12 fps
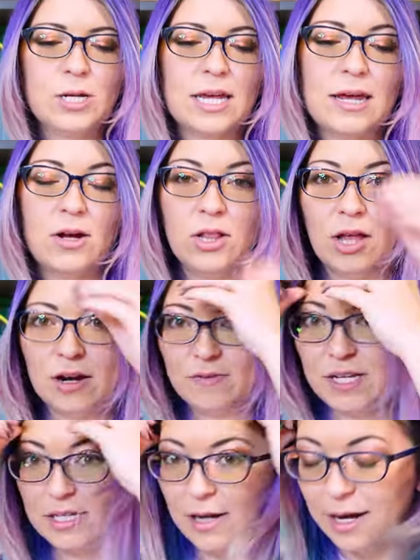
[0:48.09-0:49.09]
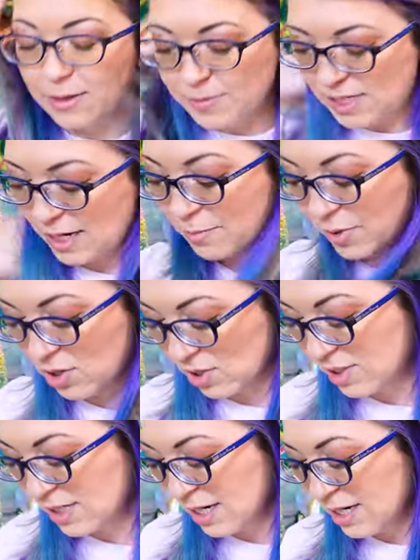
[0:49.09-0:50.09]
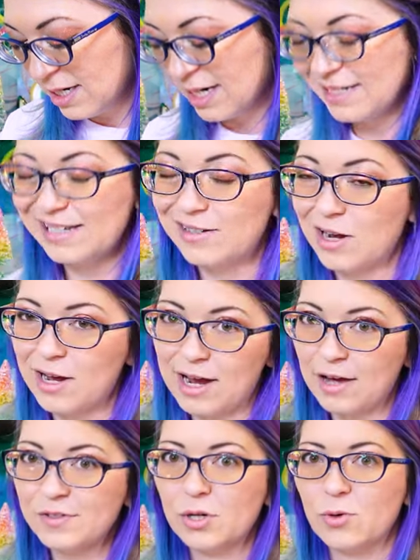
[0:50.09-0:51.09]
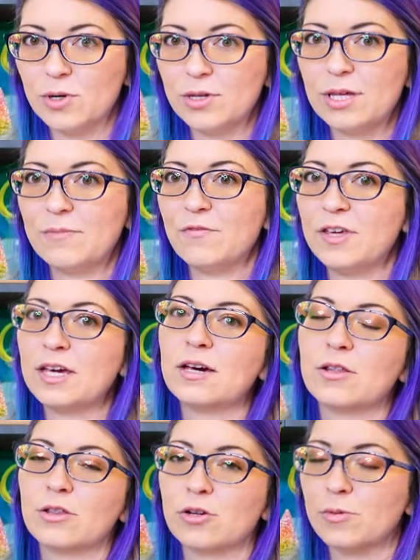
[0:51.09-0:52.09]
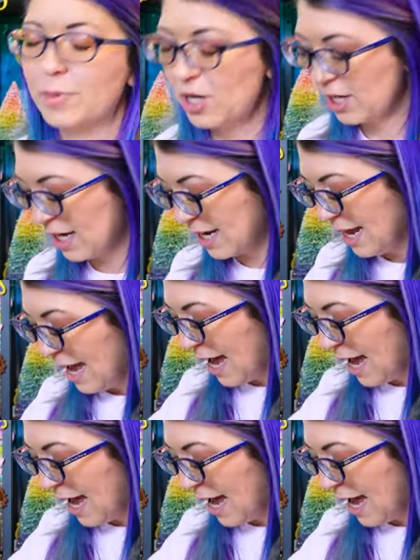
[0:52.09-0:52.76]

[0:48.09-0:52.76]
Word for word: to get a lot of these items in person. I did not have to order them via a third party.